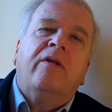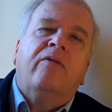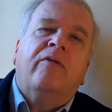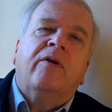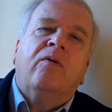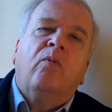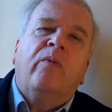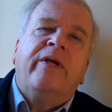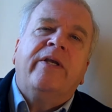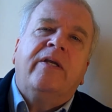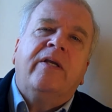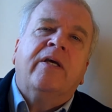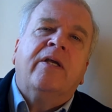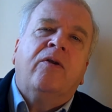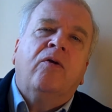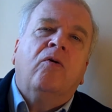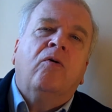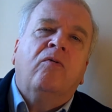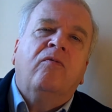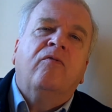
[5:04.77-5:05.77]
that we
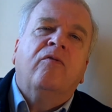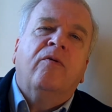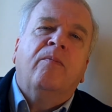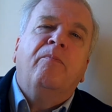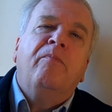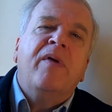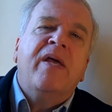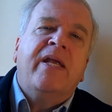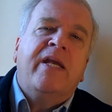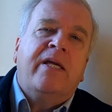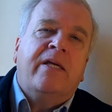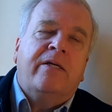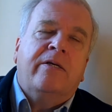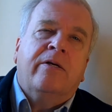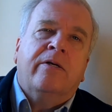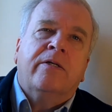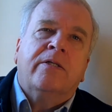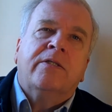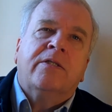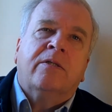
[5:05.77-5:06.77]
did over many
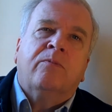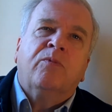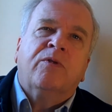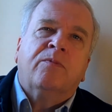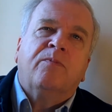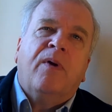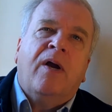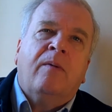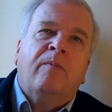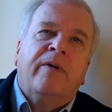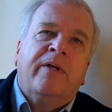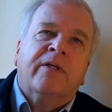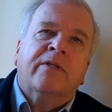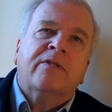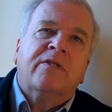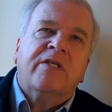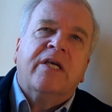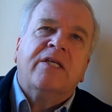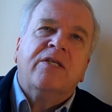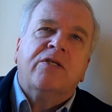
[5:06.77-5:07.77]
years, it was probably a
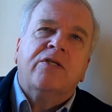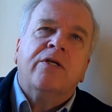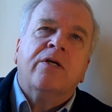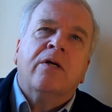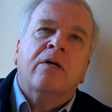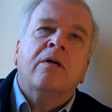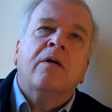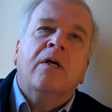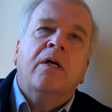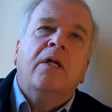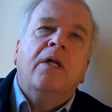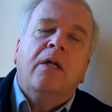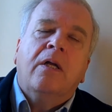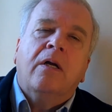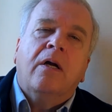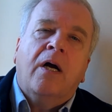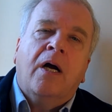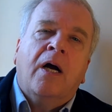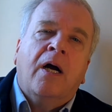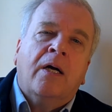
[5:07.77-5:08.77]
six-year
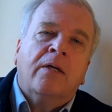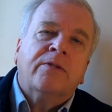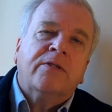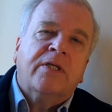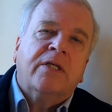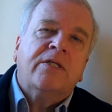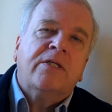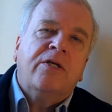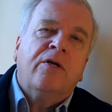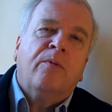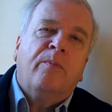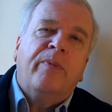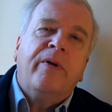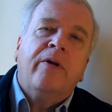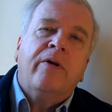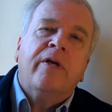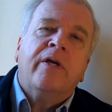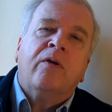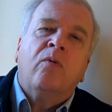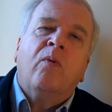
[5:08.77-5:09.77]

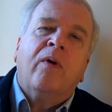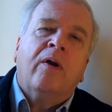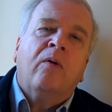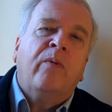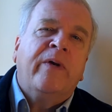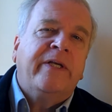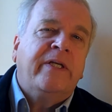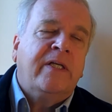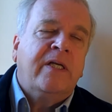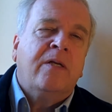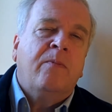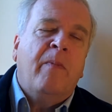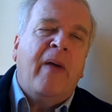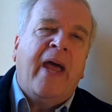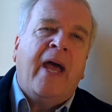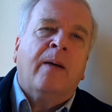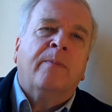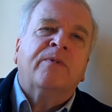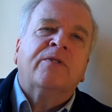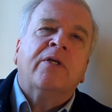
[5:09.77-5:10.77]
period where we did
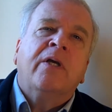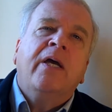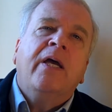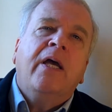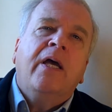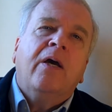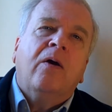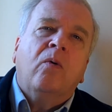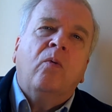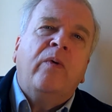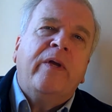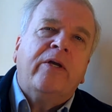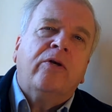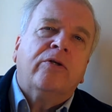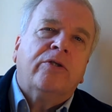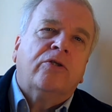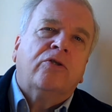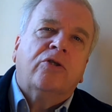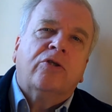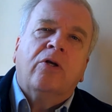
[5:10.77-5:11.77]
maps, we
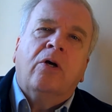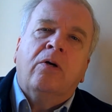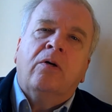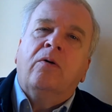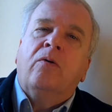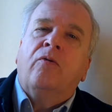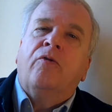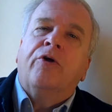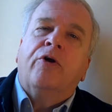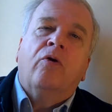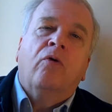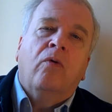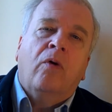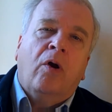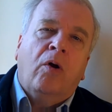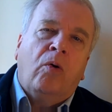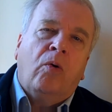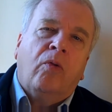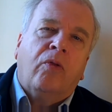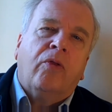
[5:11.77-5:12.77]
could show the
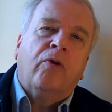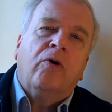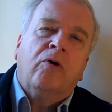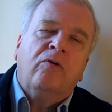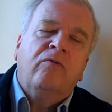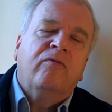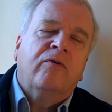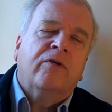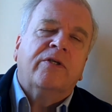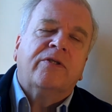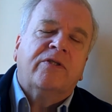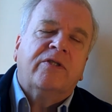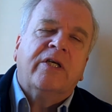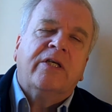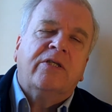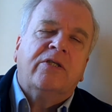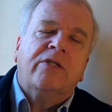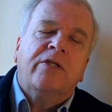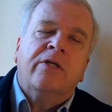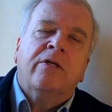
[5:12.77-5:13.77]
growth over a
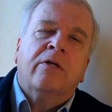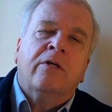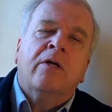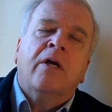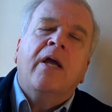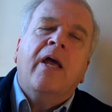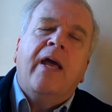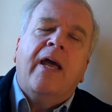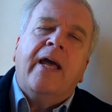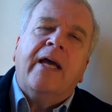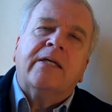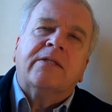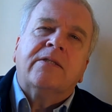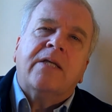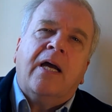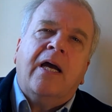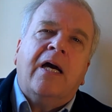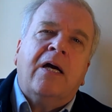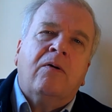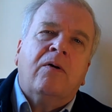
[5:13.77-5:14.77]
6-year as
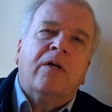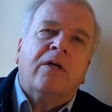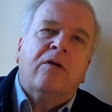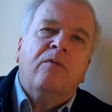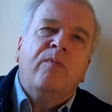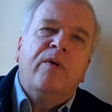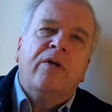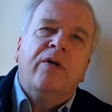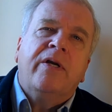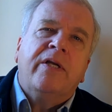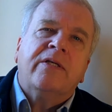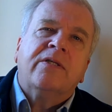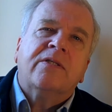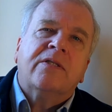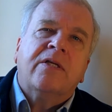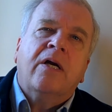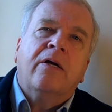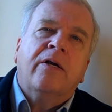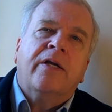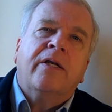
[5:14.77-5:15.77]
to how a community
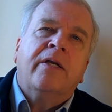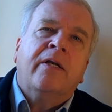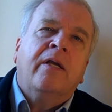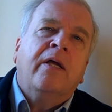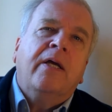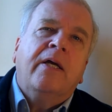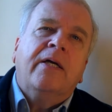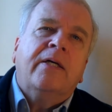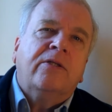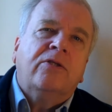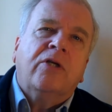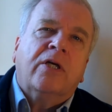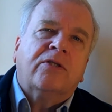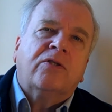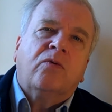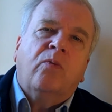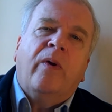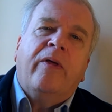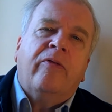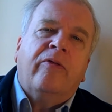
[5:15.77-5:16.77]
started
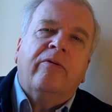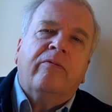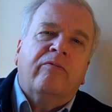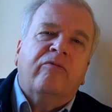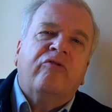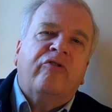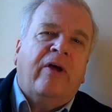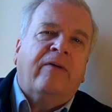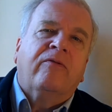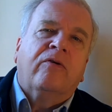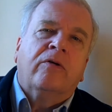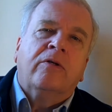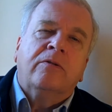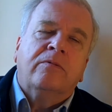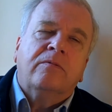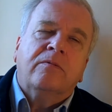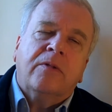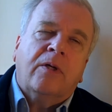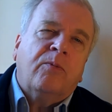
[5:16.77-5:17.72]
just with several,